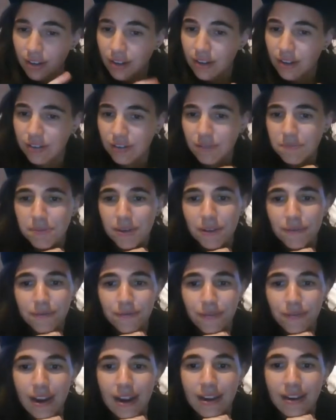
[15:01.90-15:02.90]
Don't be
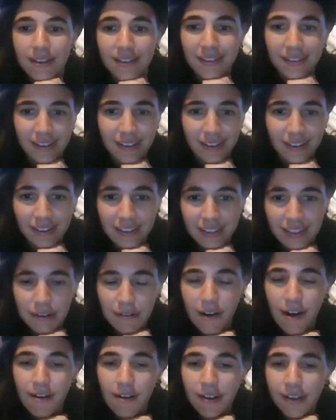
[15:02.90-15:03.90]
afraid.
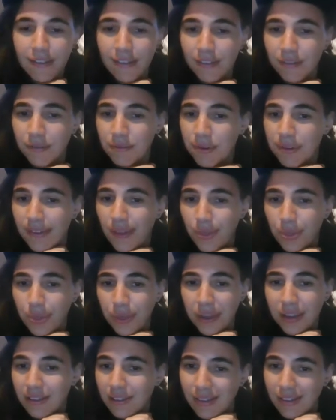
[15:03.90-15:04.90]
There are exquisite
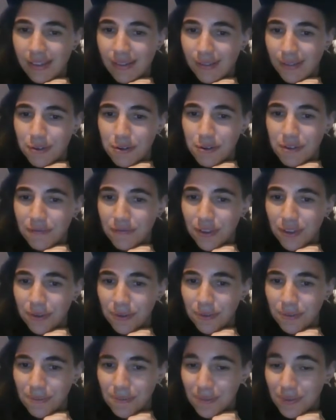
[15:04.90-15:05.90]
things in store for
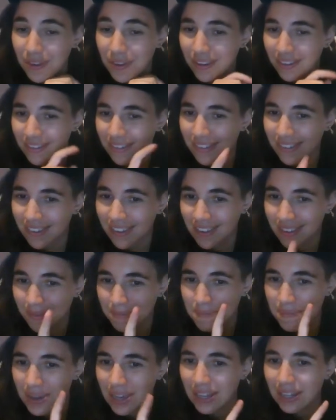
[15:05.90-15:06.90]
you. This is
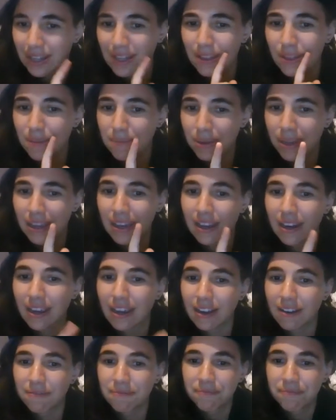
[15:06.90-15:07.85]
merely the beginning.